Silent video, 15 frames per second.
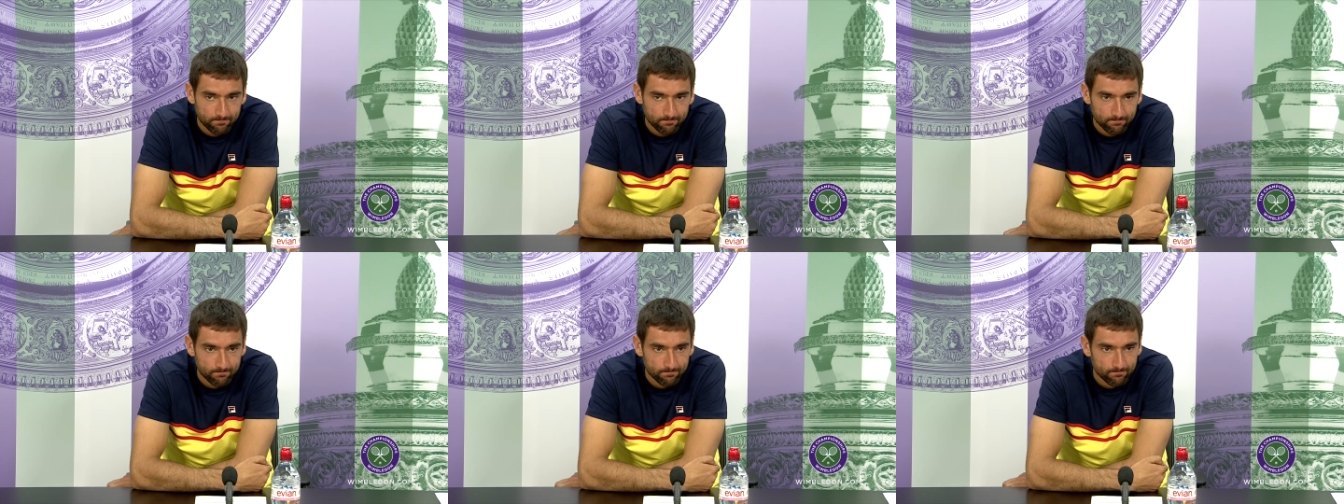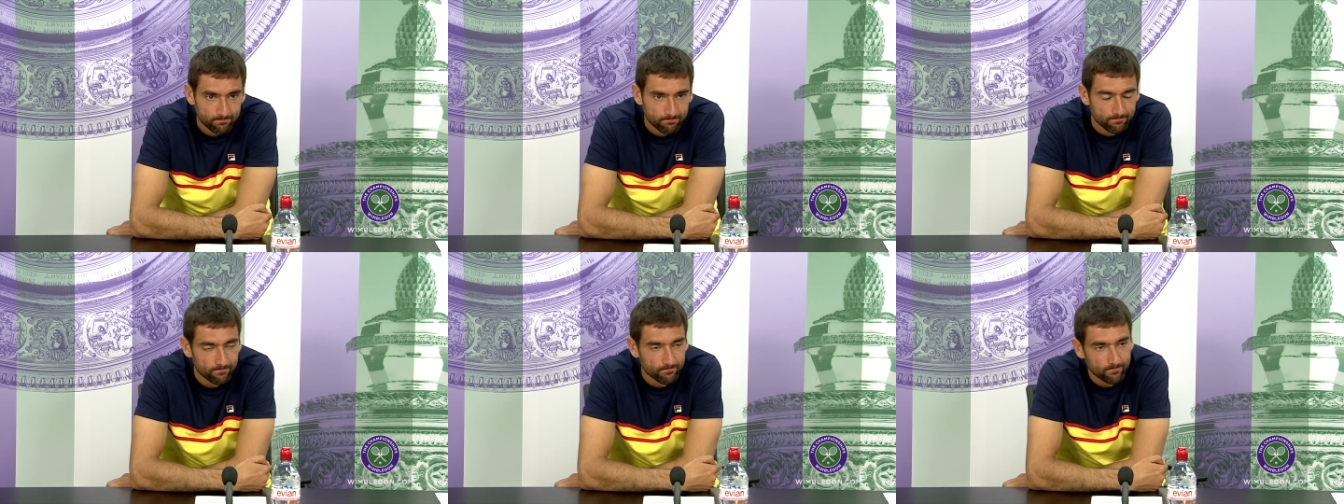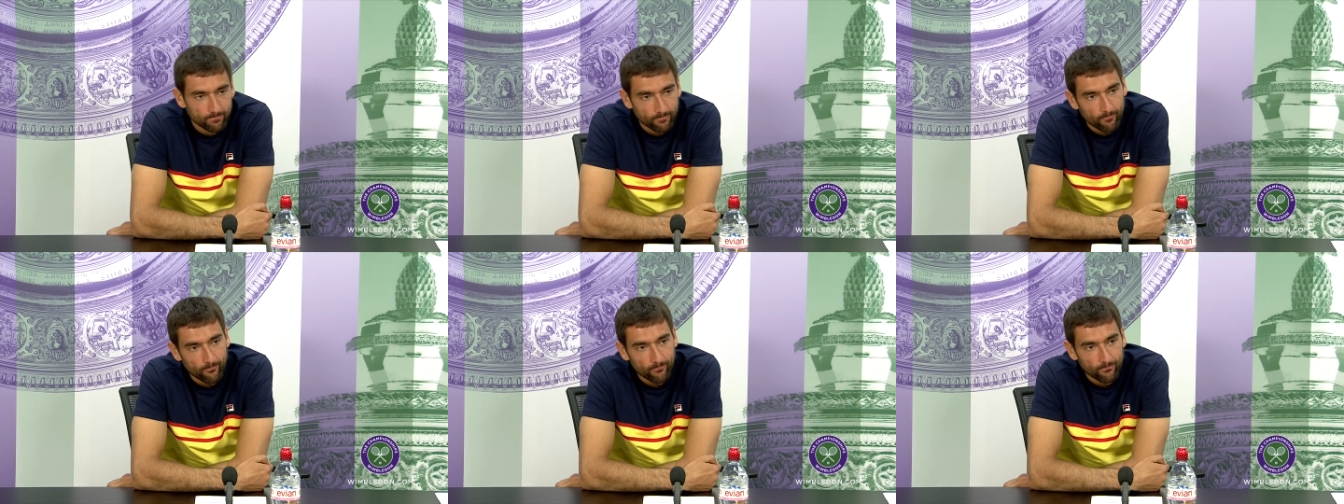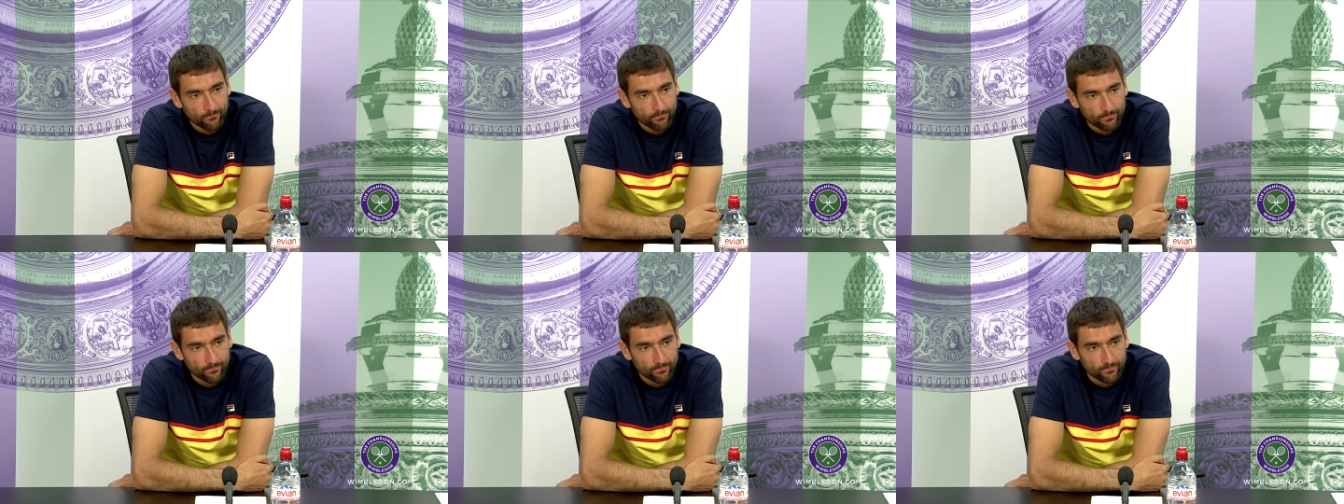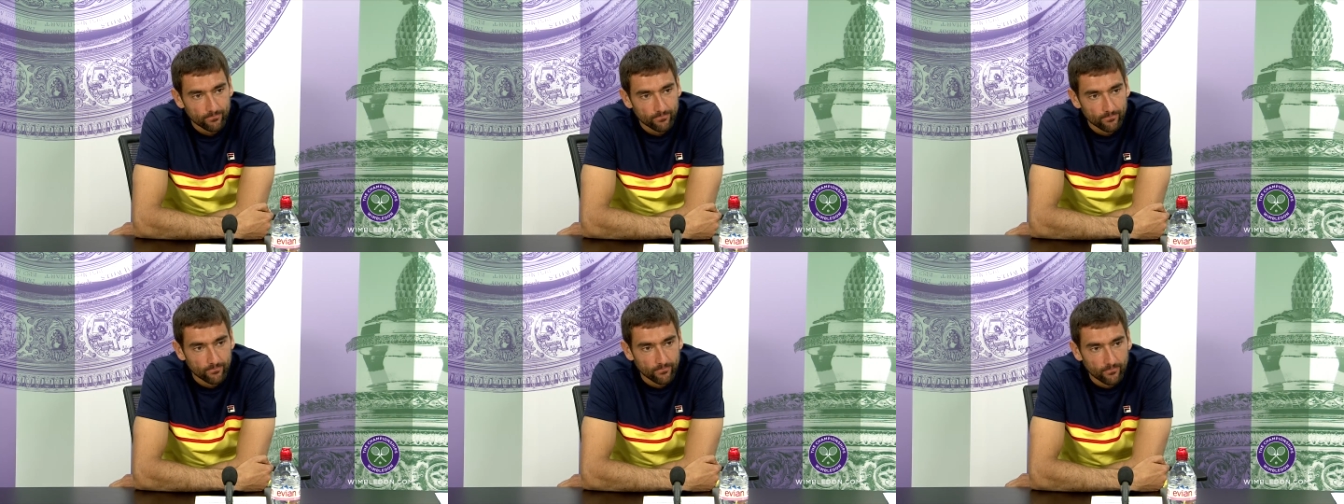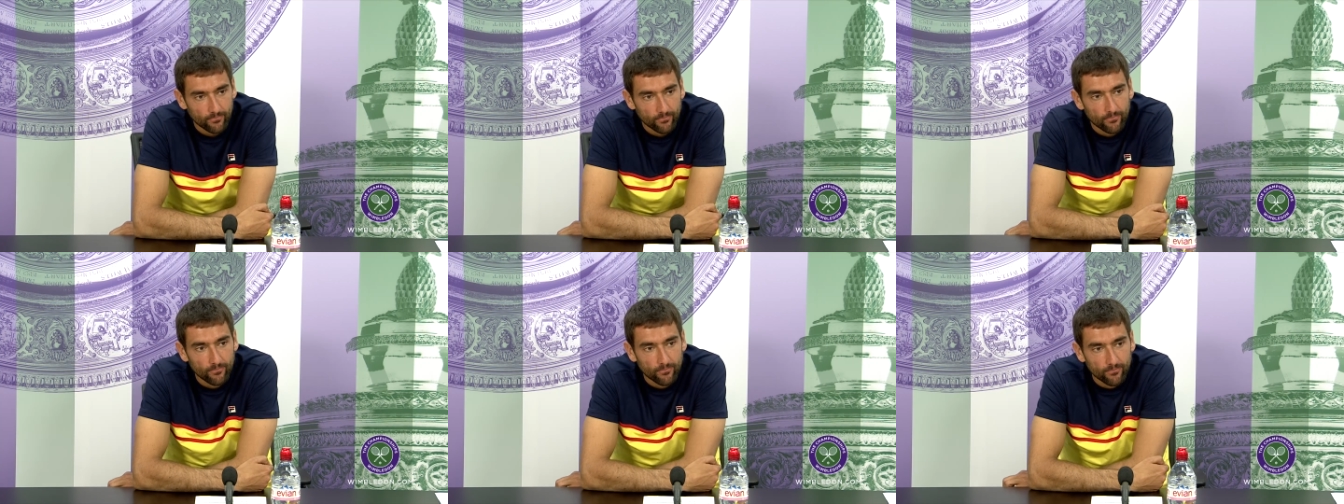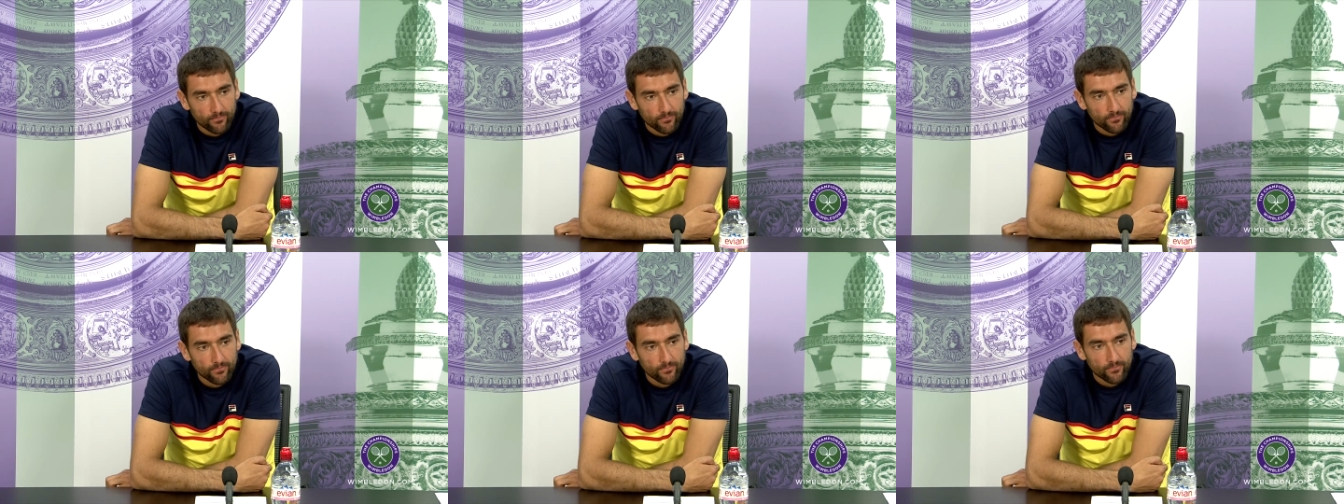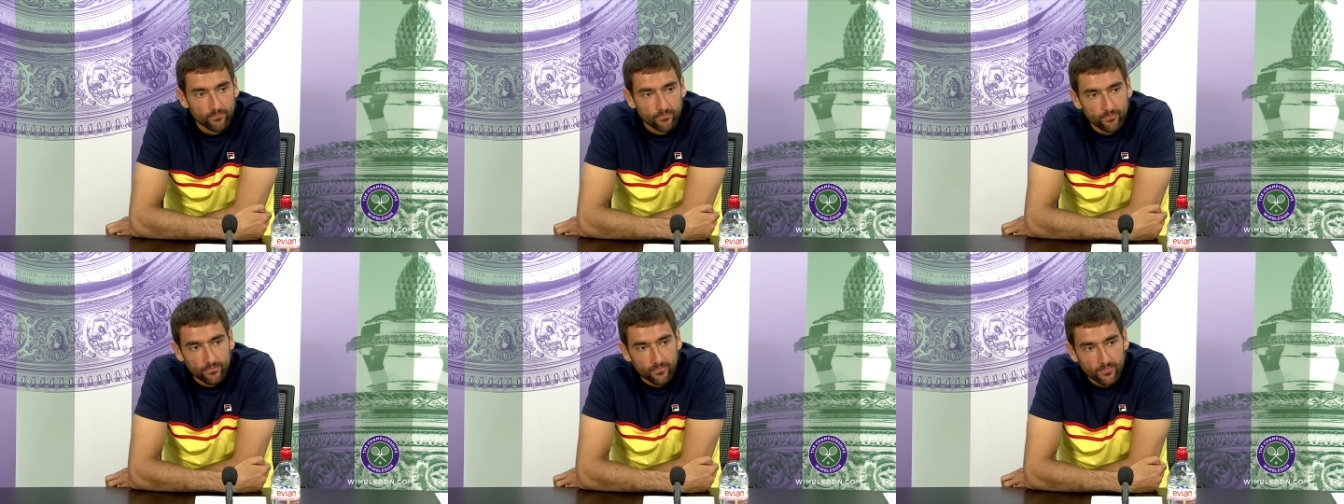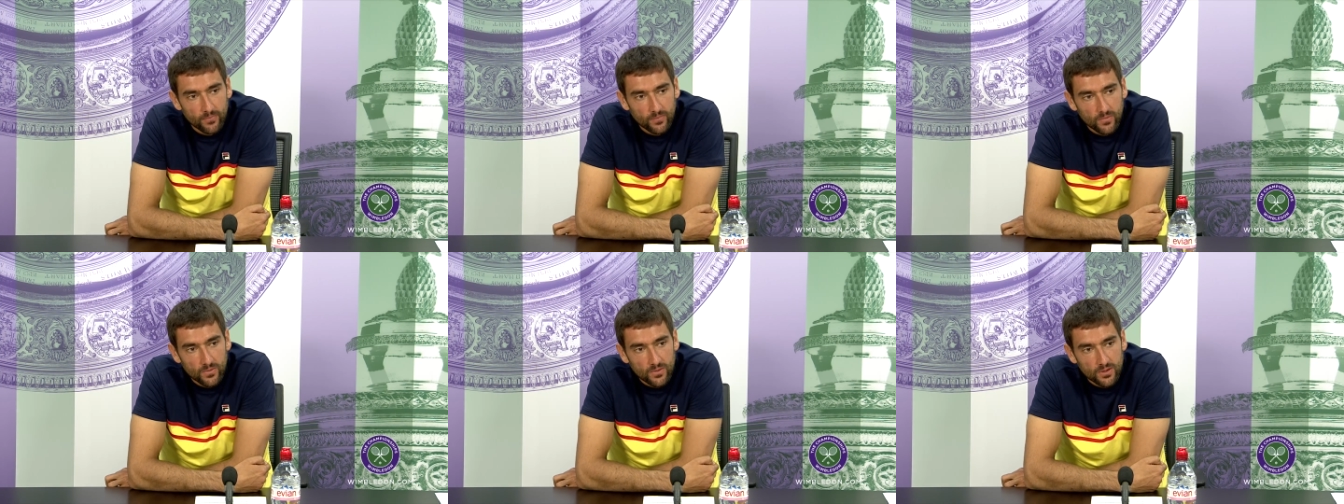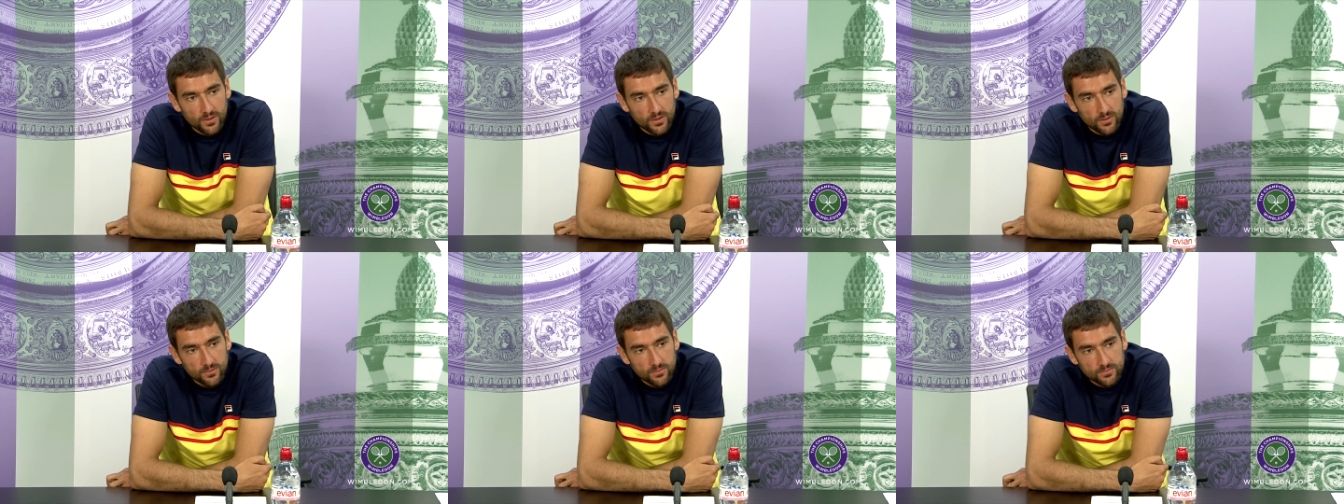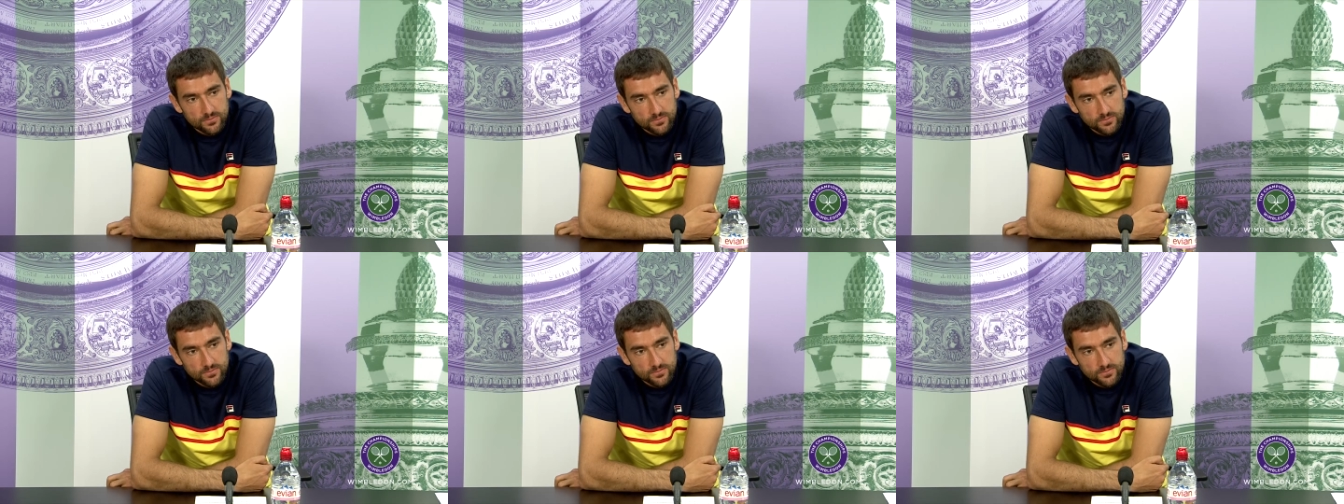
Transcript: Last English question here. I suppose you made a great start.